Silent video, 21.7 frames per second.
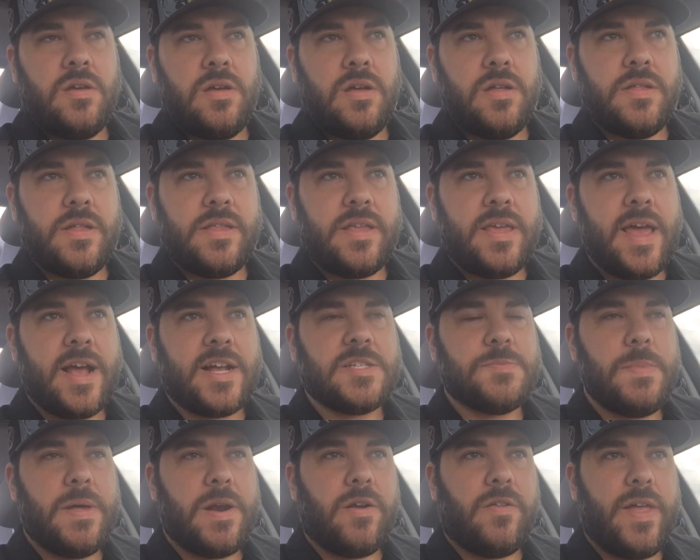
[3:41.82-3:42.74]
and then the
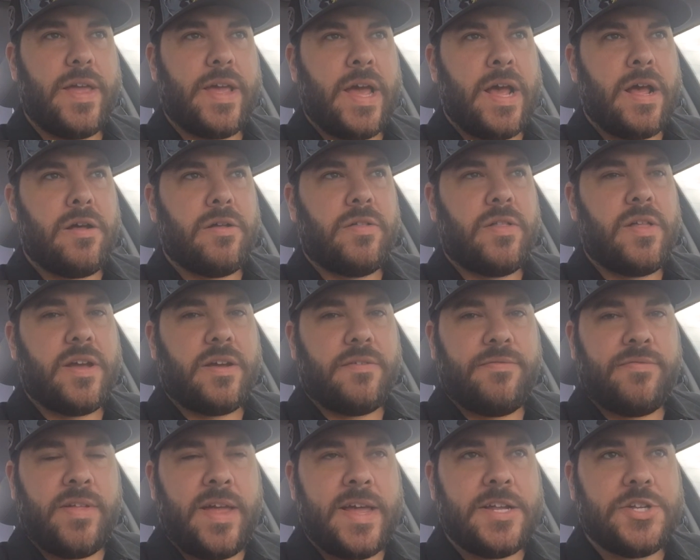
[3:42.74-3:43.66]
X-Men are like, oh, look,
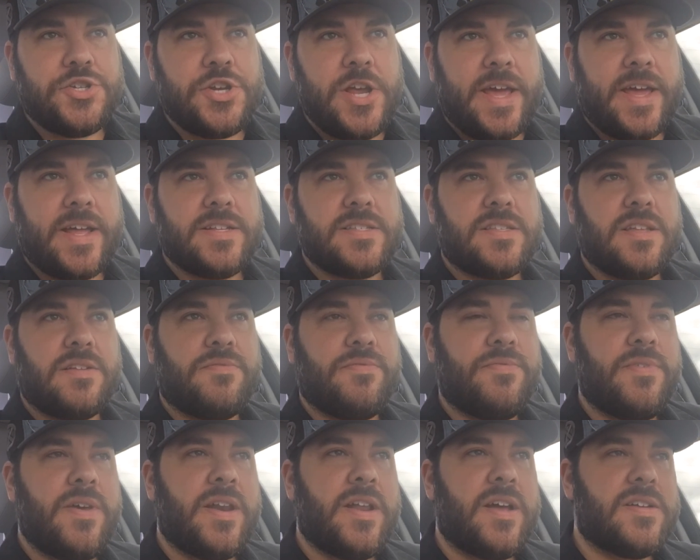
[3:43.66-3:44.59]
flight jackets, they
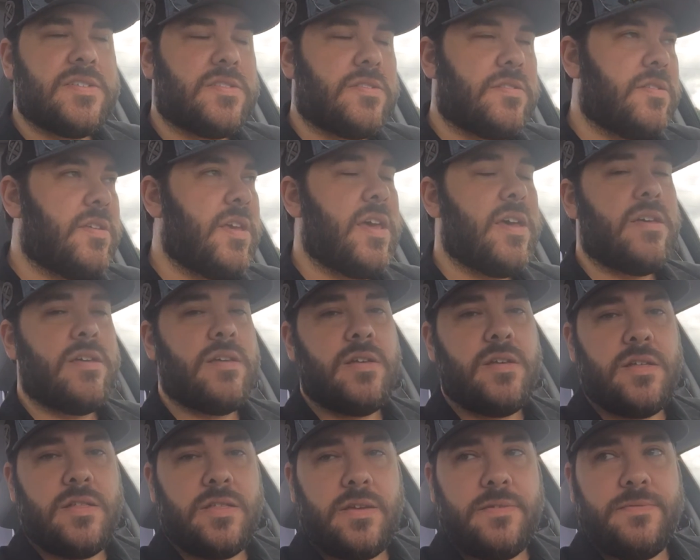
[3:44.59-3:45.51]
fit us. Yeah,
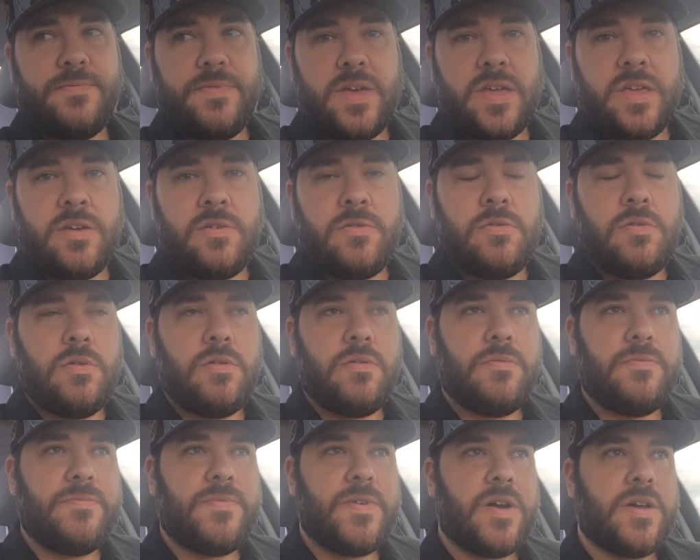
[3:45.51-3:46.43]
they fit you.
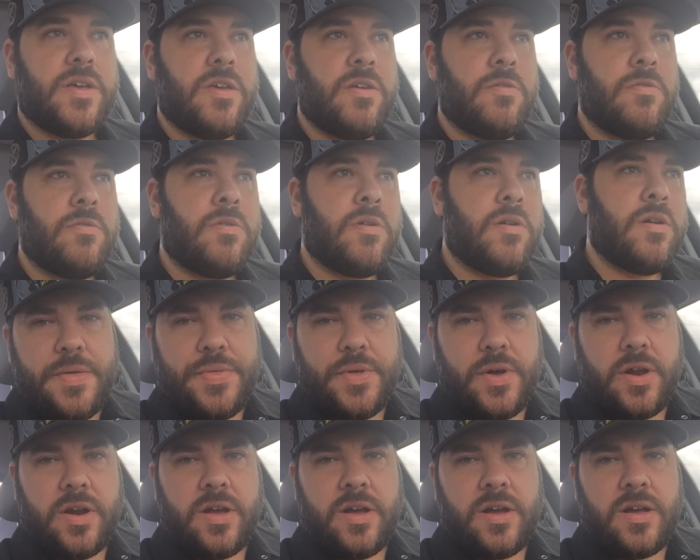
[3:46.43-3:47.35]
Fuck you. I
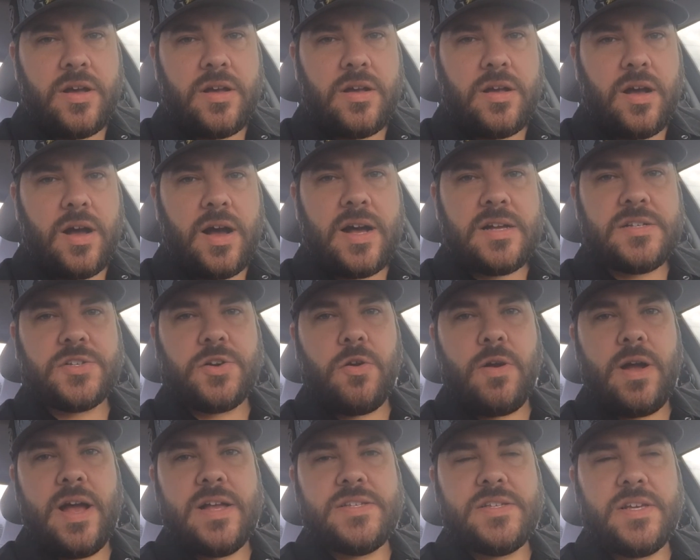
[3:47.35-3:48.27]
thought
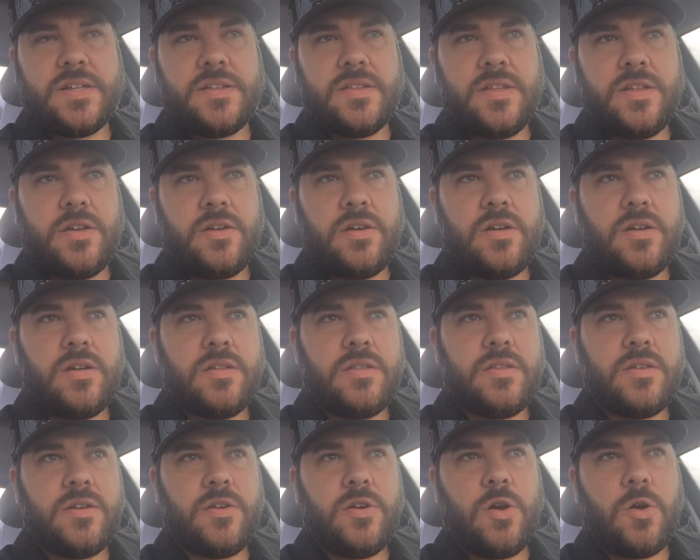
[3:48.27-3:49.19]
Oscar Isaac did
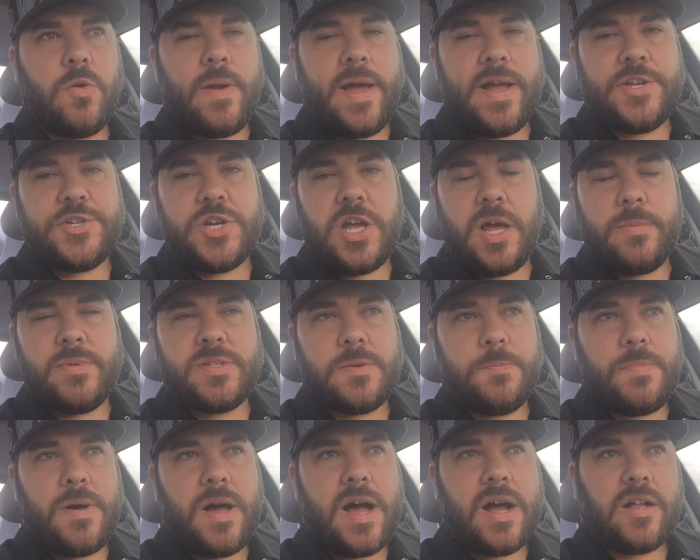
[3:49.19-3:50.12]
an alright job as
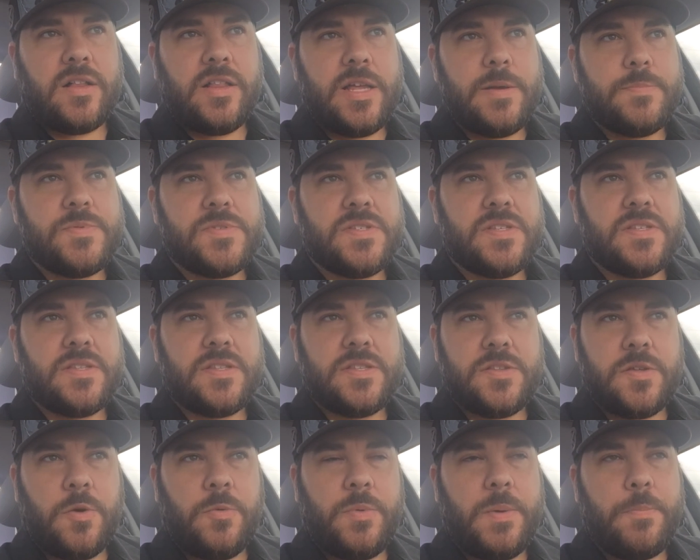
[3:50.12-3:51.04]
Apocalypse.
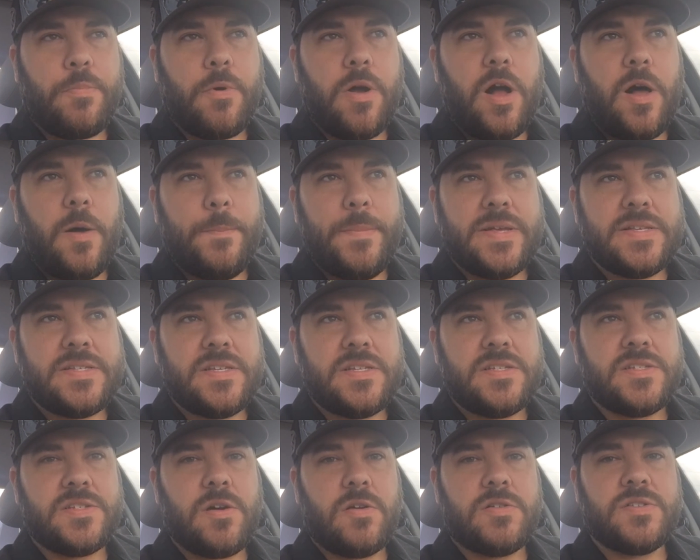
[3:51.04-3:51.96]
The only problem is
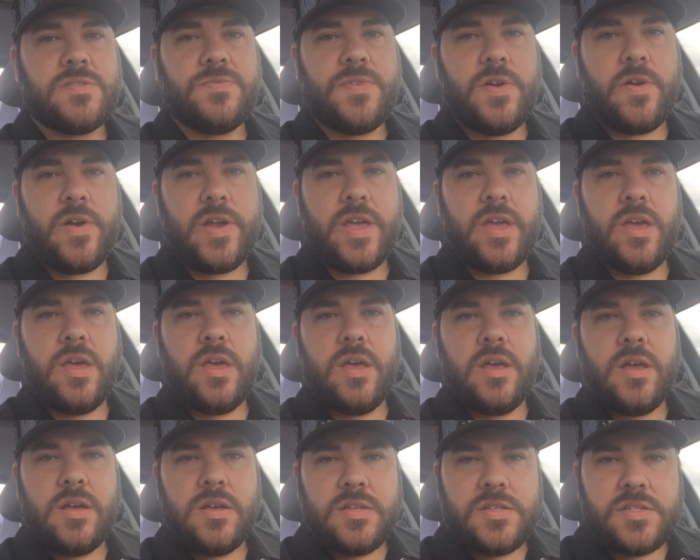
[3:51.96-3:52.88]
he starts very
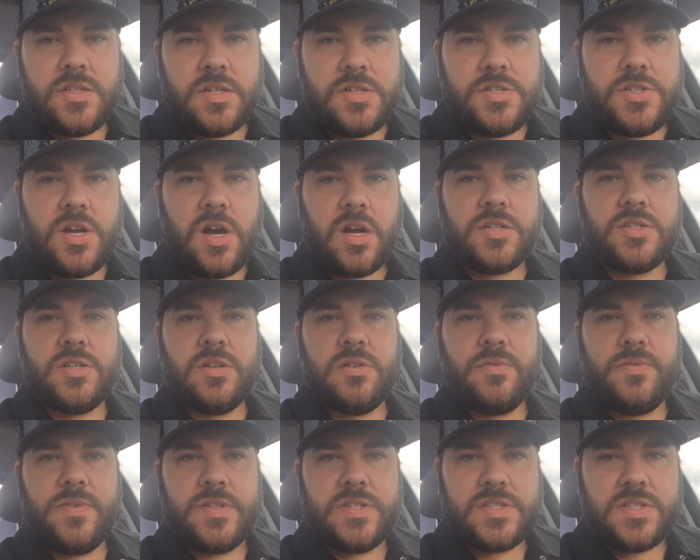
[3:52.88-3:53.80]

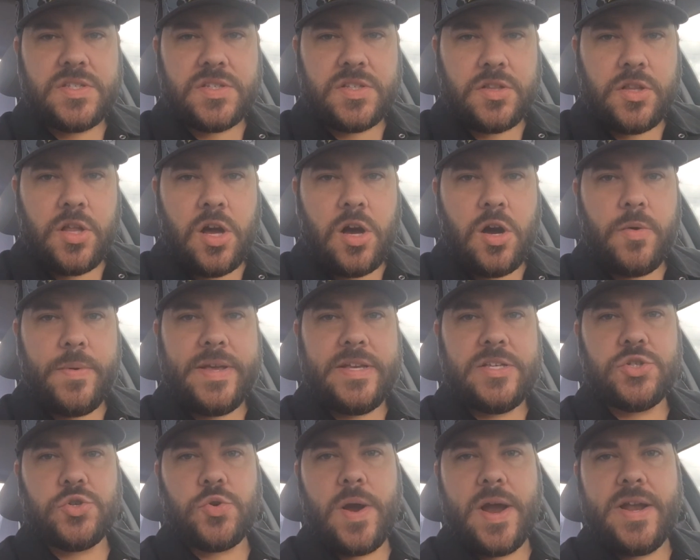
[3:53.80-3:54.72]
seductive and slow.
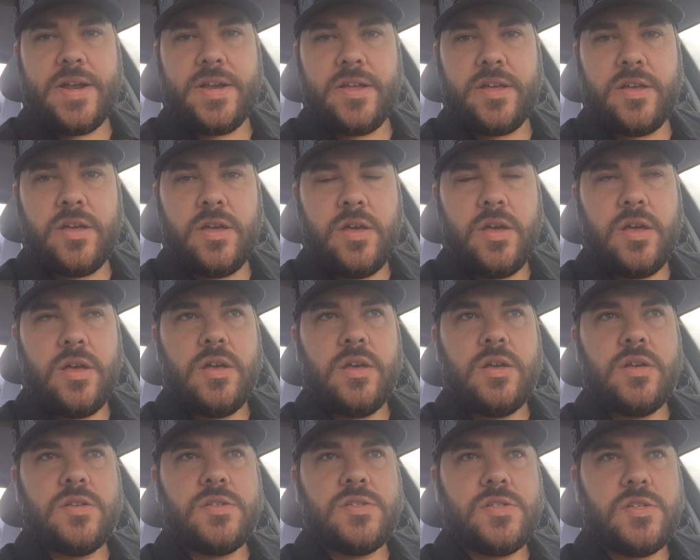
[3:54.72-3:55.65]
He's trying to
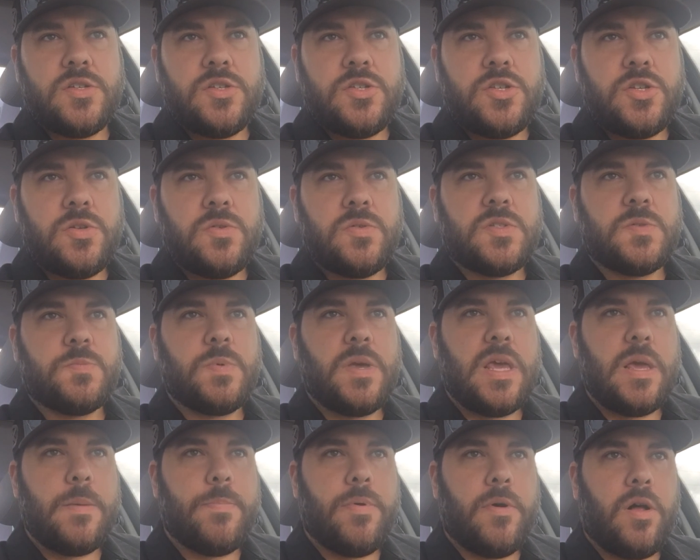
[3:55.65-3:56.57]
seduce
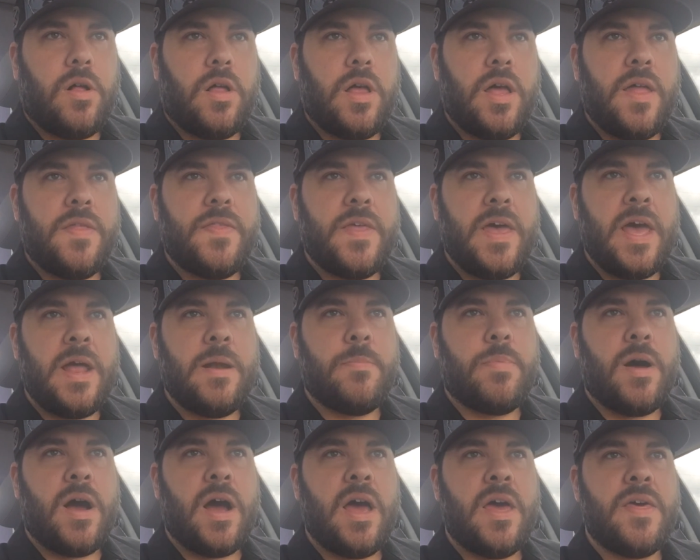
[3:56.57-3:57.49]
people, and then
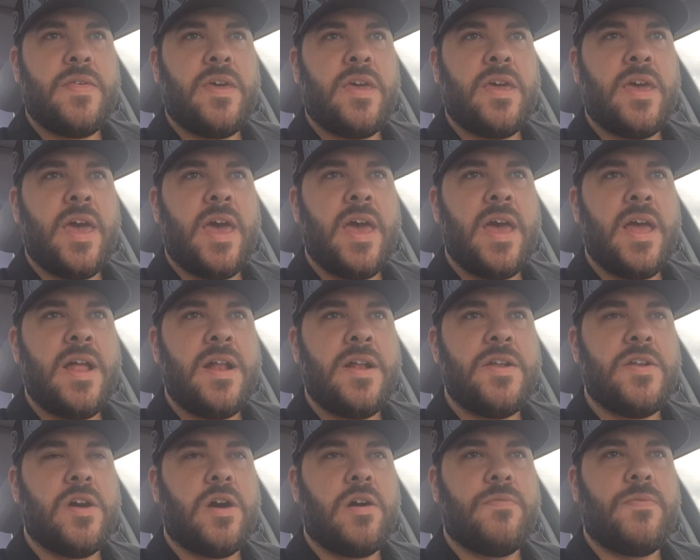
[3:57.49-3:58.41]
by the
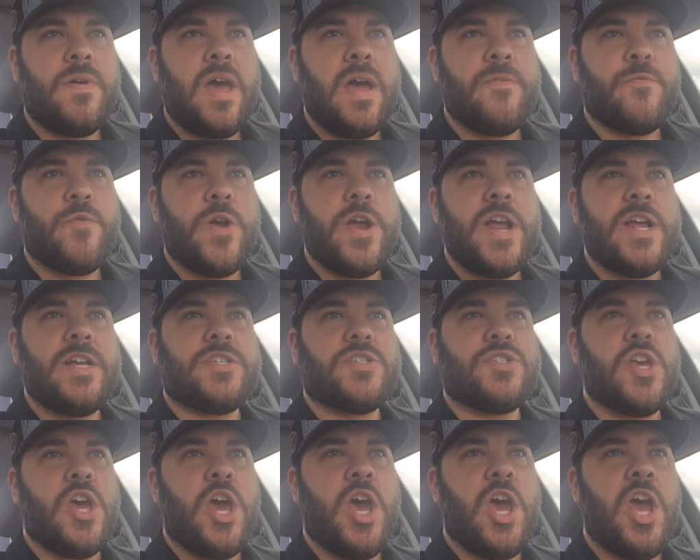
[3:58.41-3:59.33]
end of every
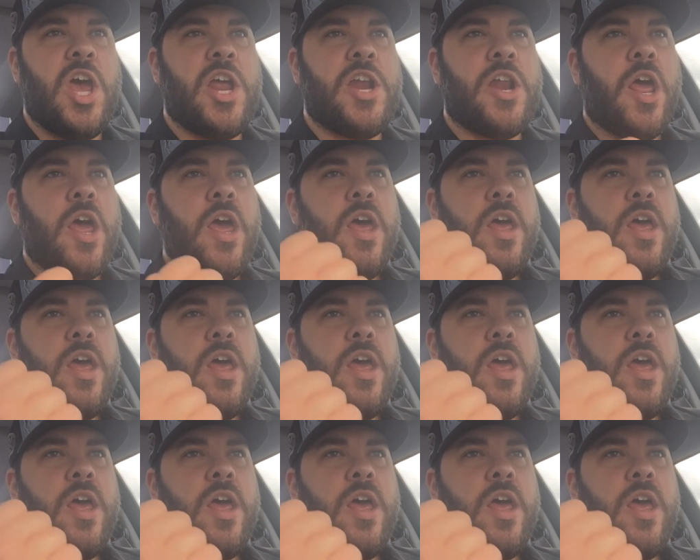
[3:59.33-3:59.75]
scene,